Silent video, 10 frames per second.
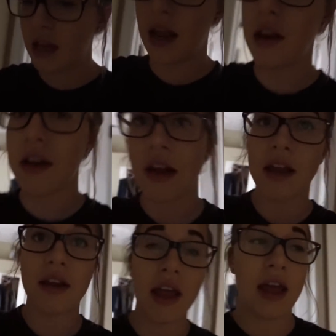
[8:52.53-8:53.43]
and
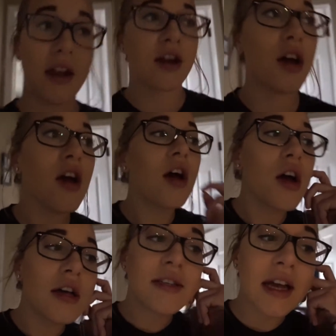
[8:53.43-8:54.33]
edited and
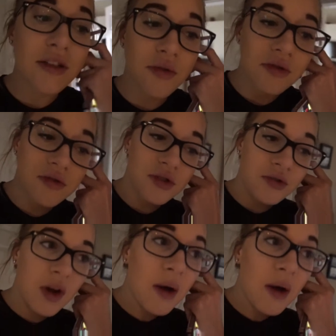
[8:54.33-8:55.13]
scheduled to